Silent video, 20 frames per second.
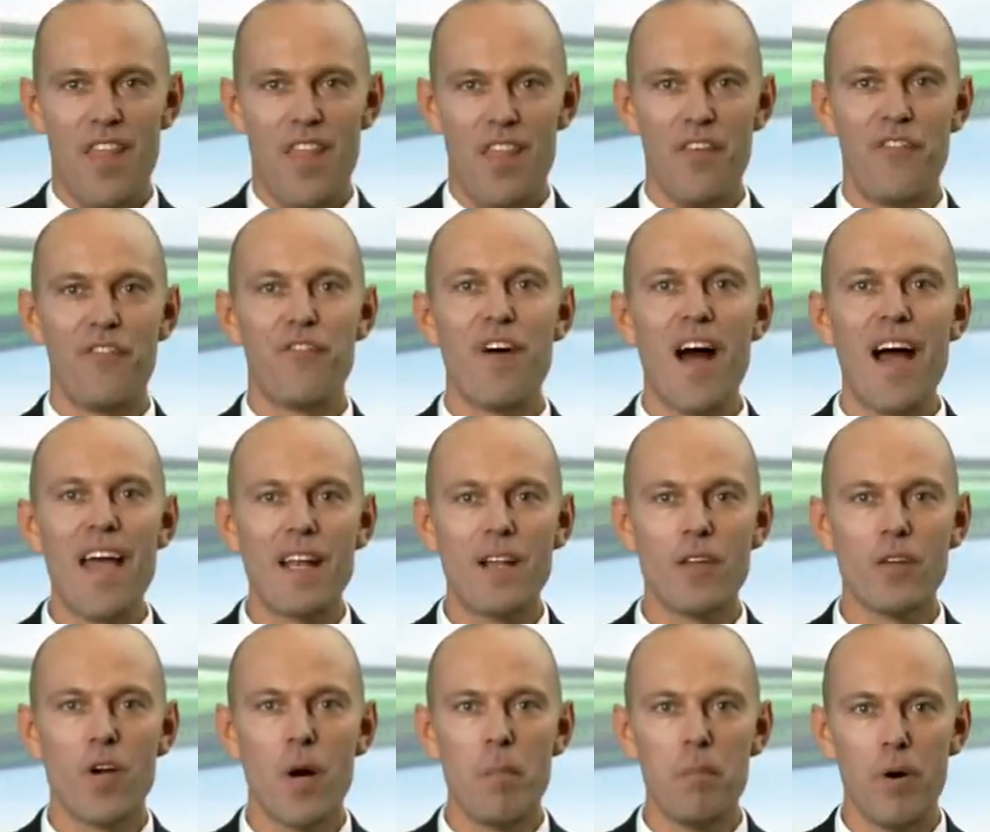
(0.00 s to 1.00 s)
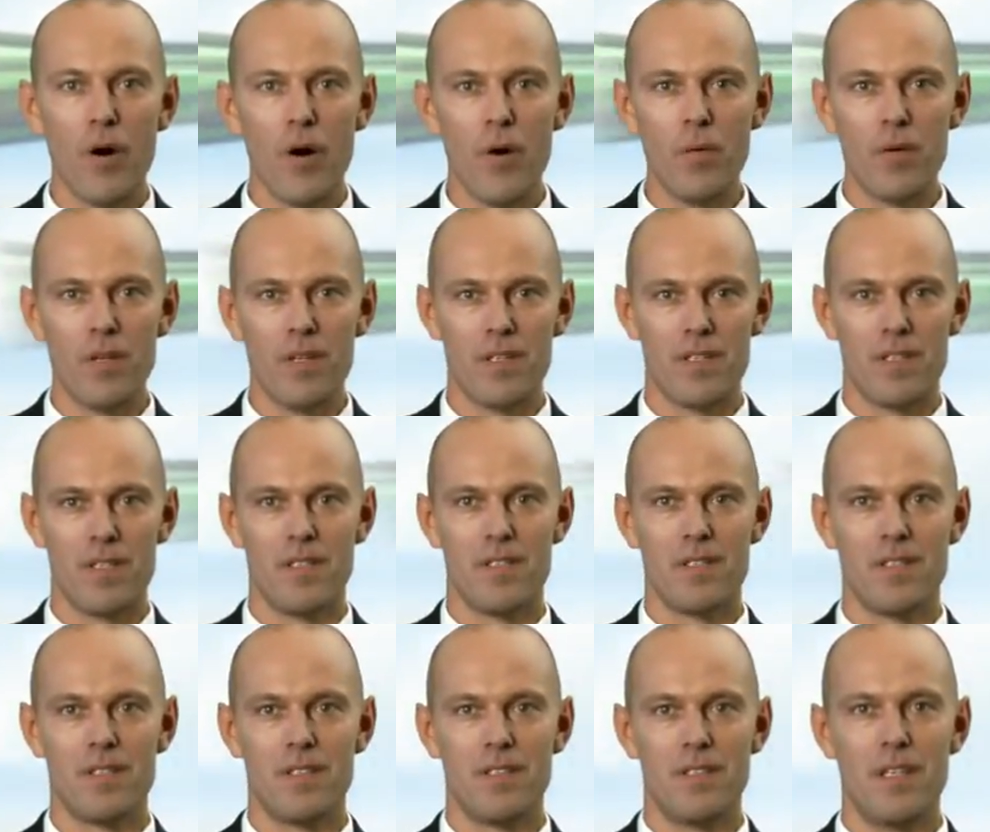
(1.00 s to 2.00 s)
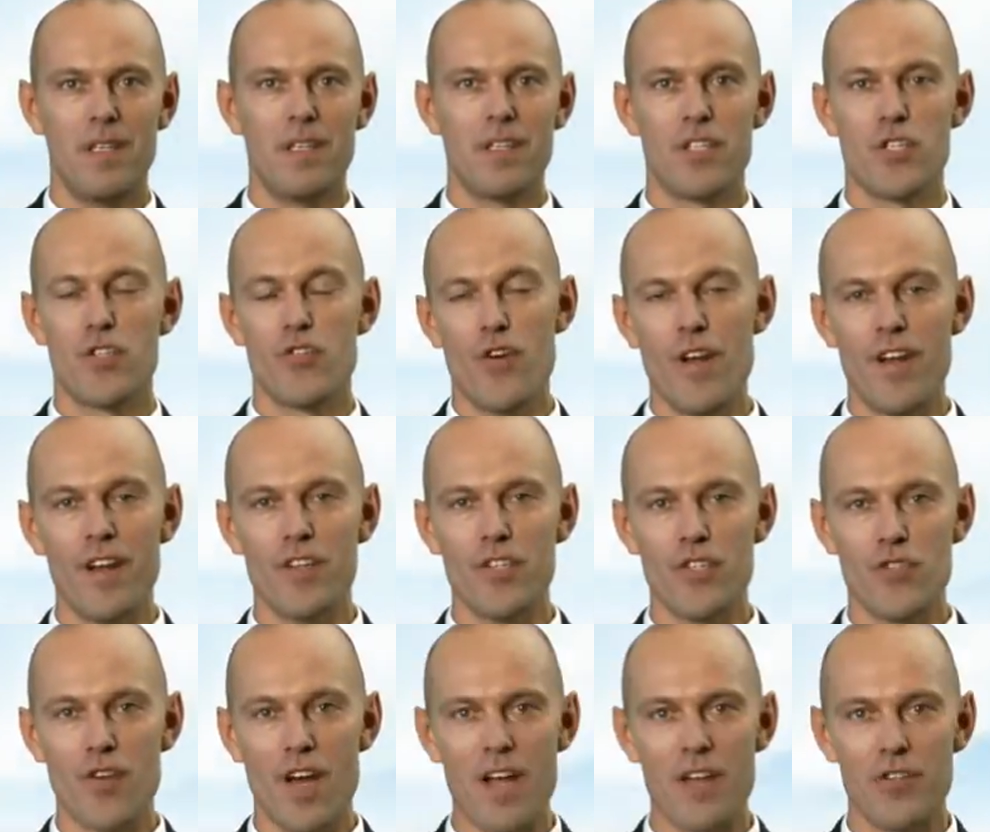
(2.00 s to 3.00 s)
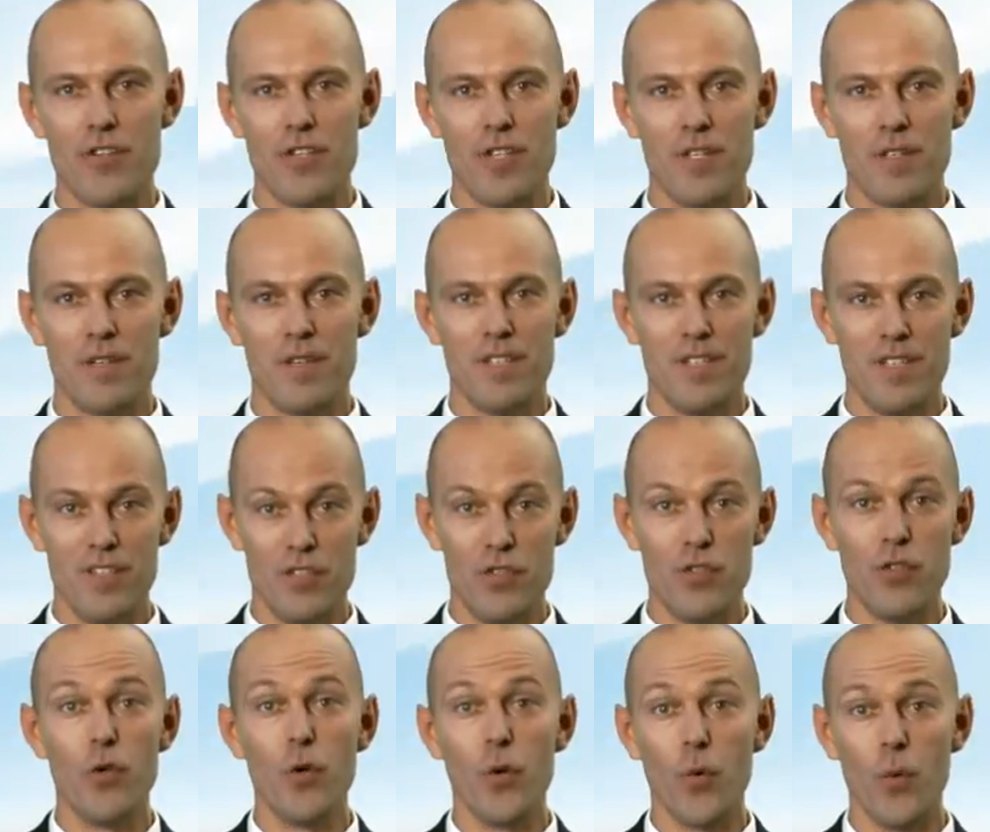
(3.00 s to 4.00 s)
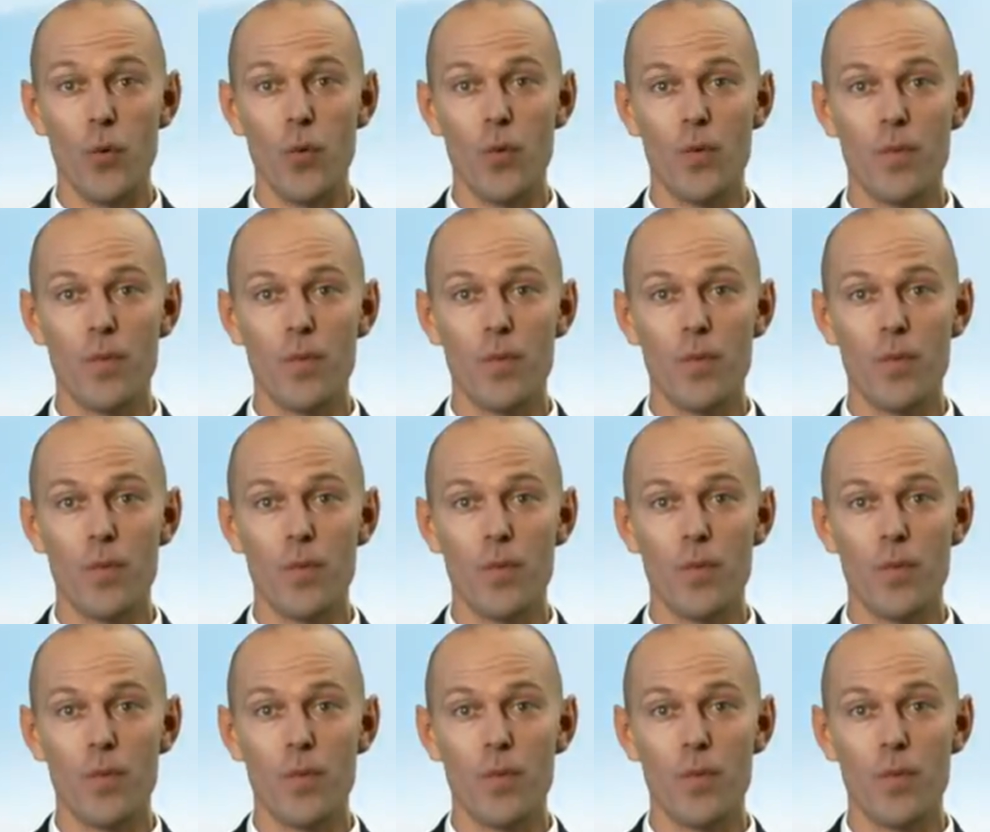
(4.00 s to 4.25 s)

The final component in a trading strategy is you.